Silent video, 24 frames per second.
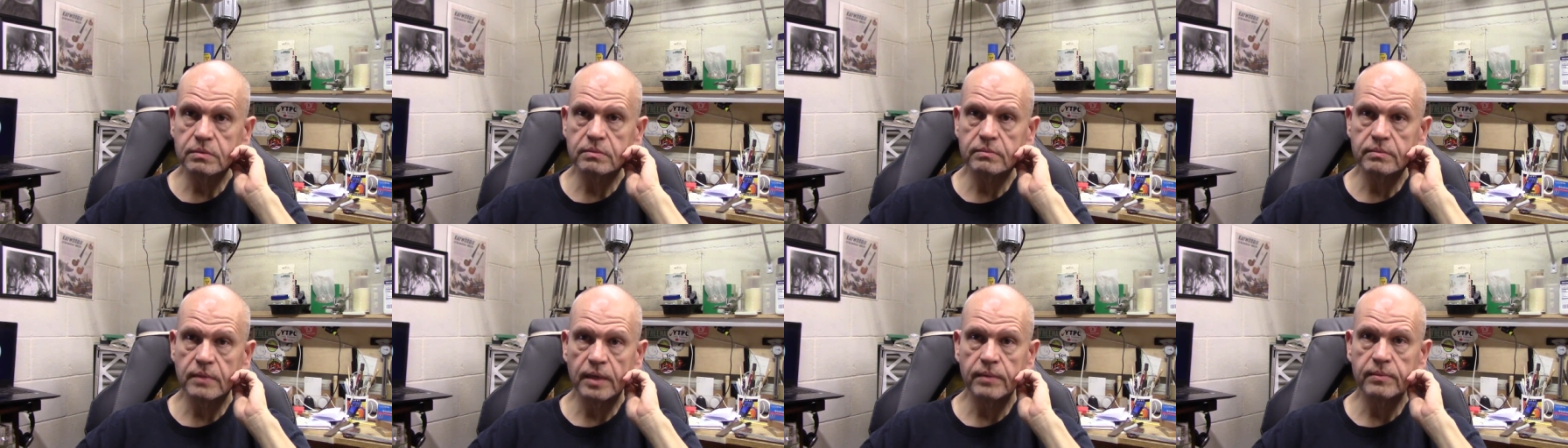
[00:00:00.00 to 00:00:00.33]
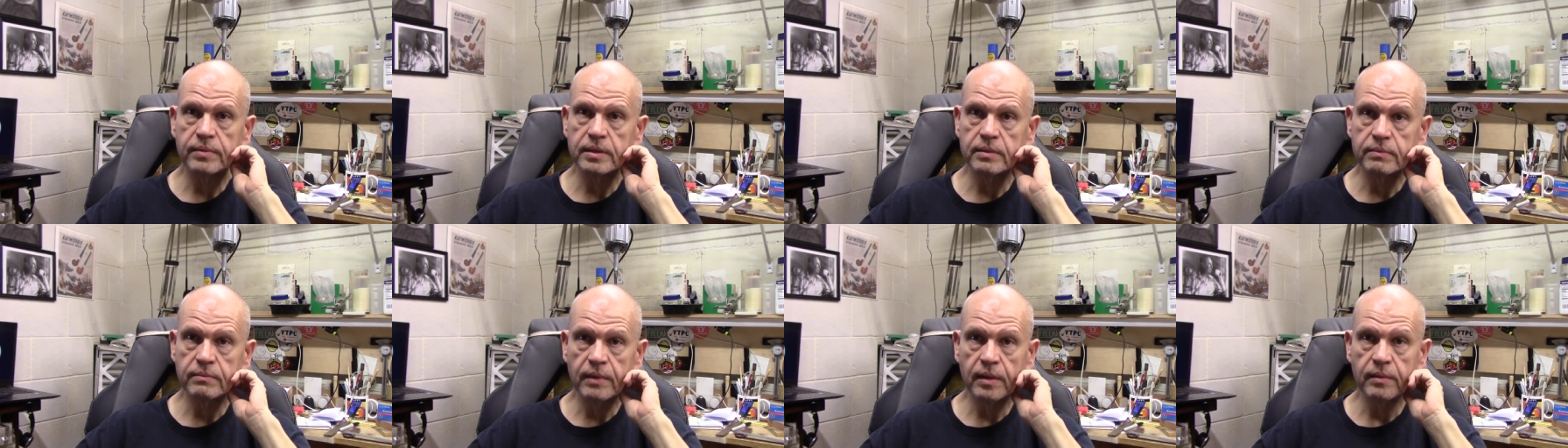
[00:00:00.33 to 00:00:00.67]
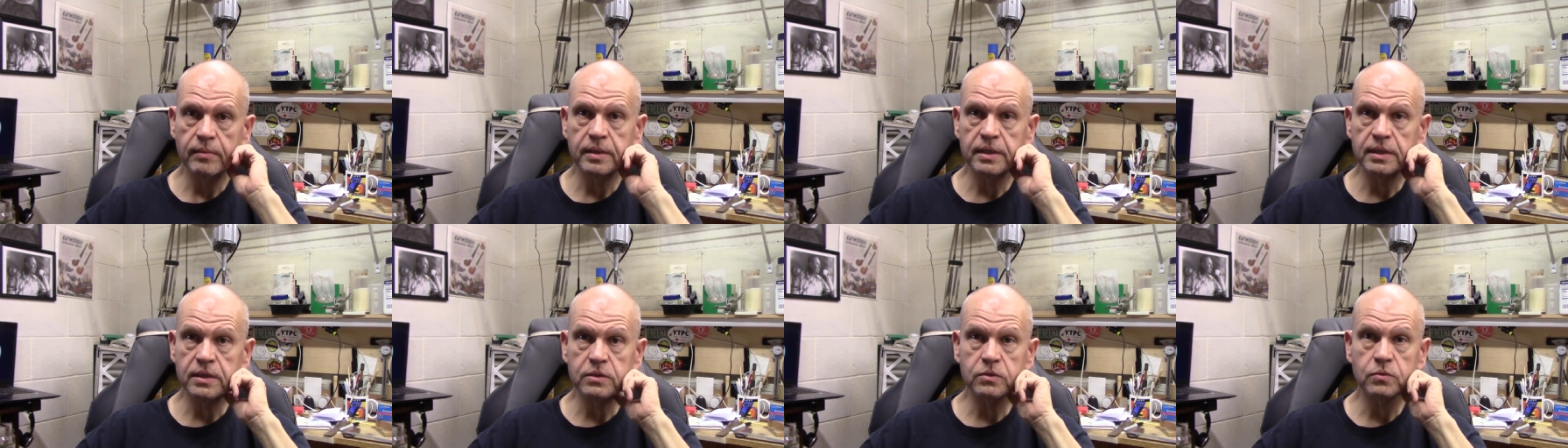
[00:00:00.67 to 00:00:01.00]
maybe
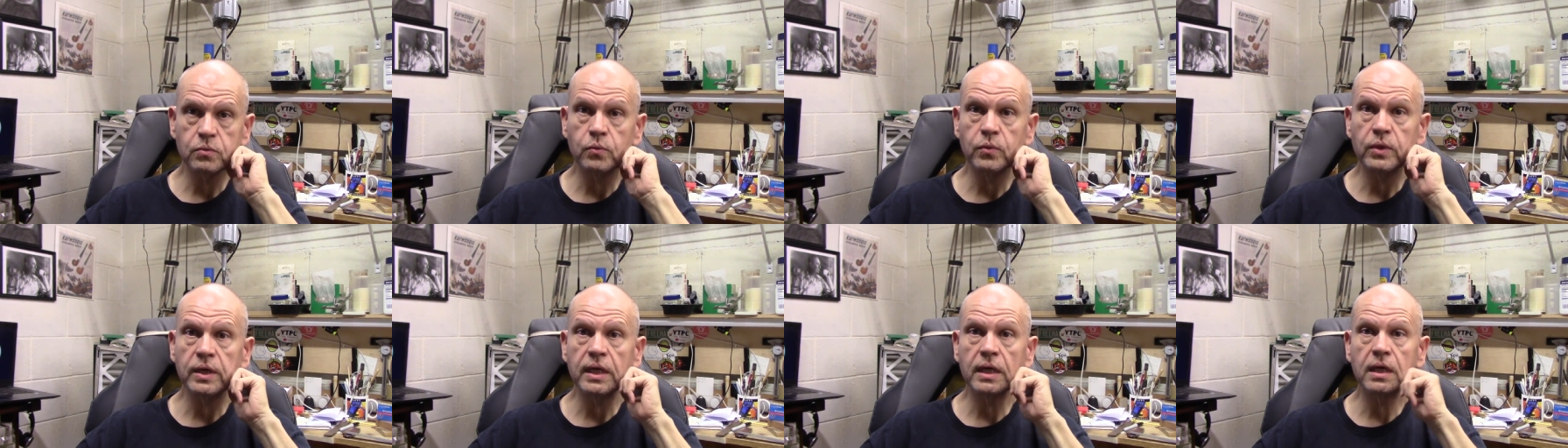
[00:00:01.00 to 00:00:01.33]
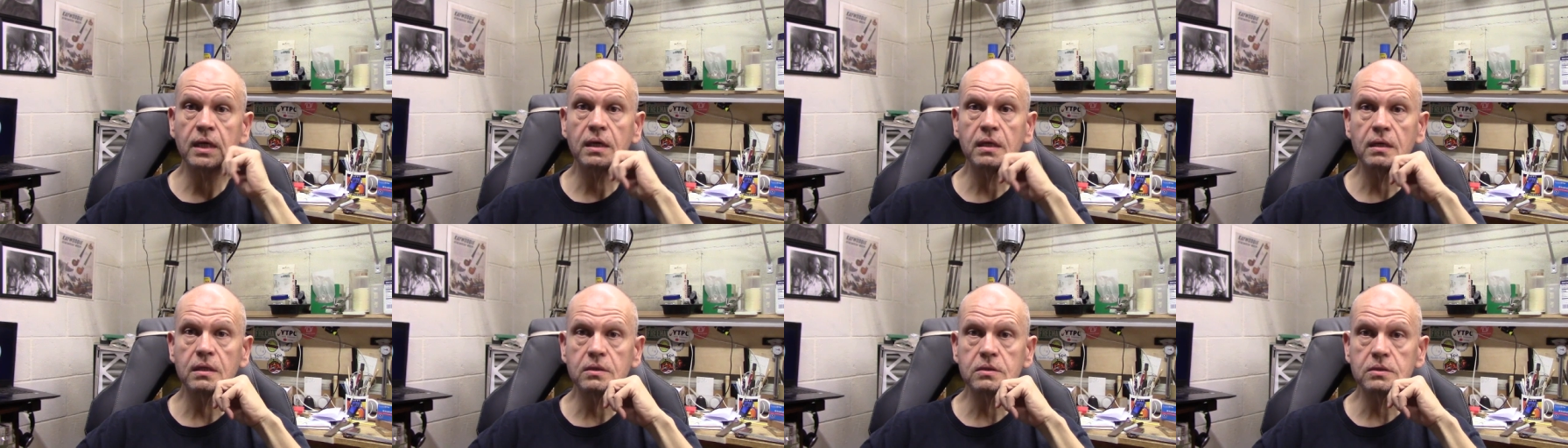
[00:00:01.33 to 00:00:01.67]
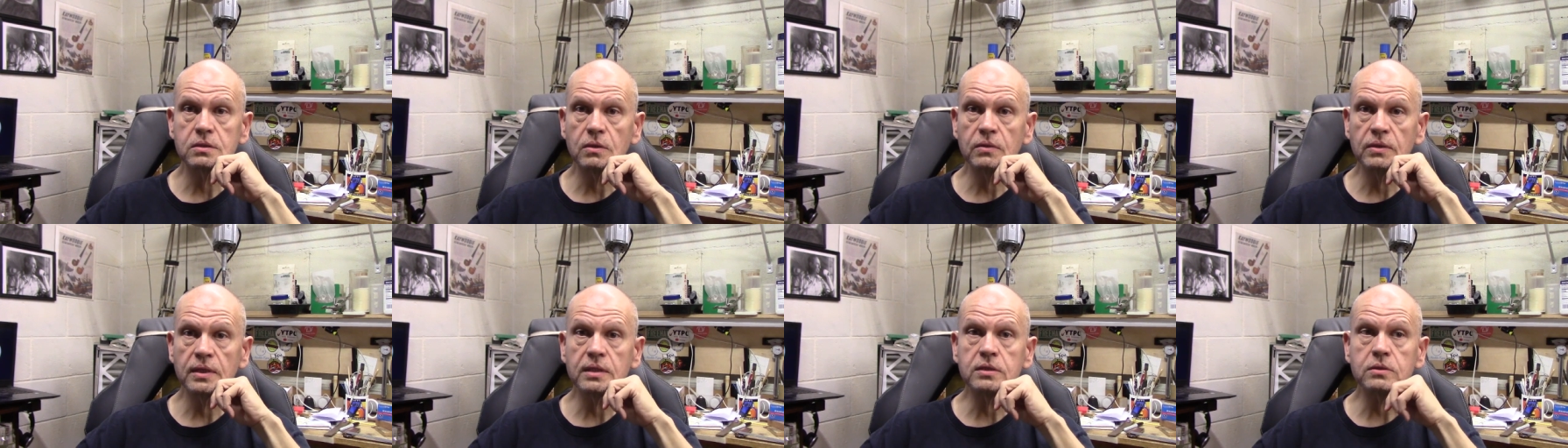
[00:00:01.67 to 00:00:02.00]
this week.
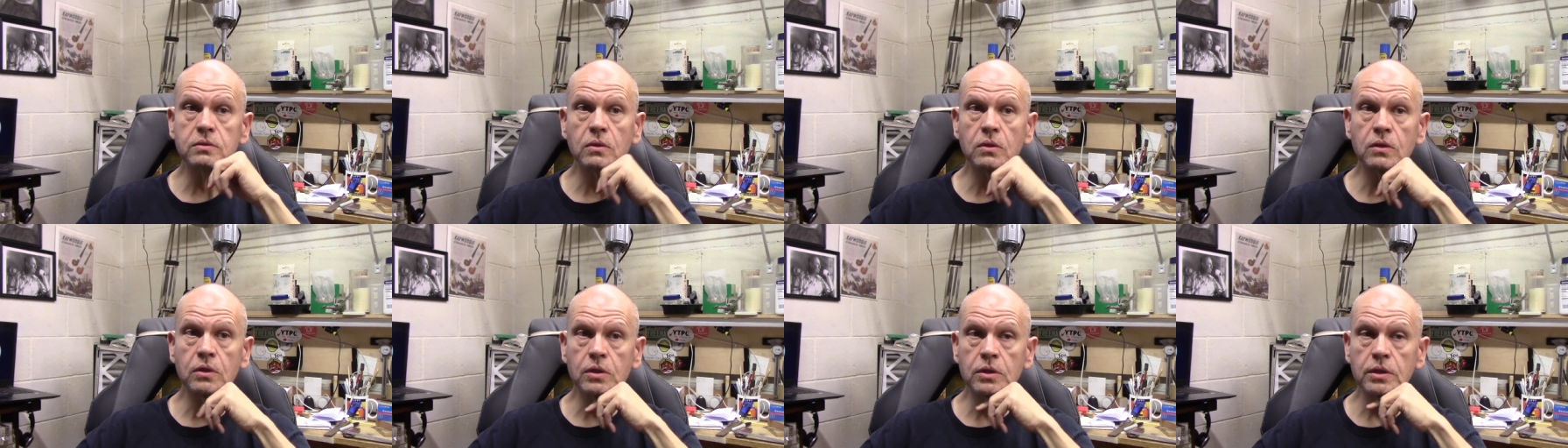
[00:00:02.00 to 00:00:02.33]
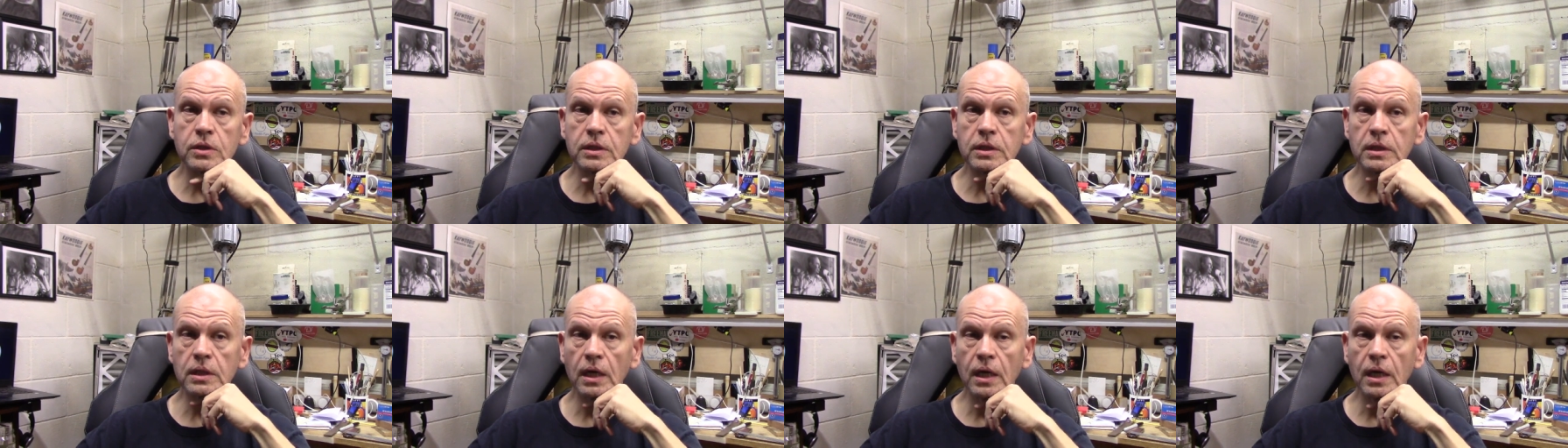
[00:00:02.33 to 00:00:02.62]
So that's all good.